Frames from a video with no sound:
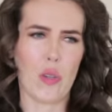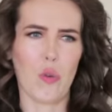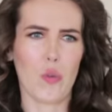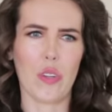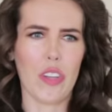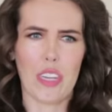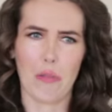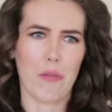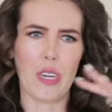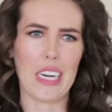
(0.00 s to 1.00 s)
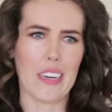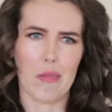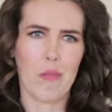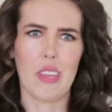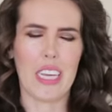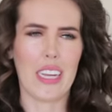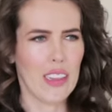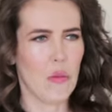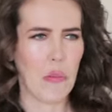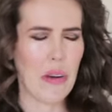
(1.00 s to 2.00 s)
So it was really like a freak thing
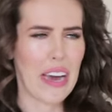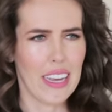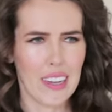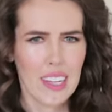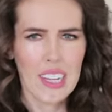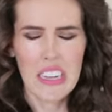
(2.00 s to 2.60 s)
that we met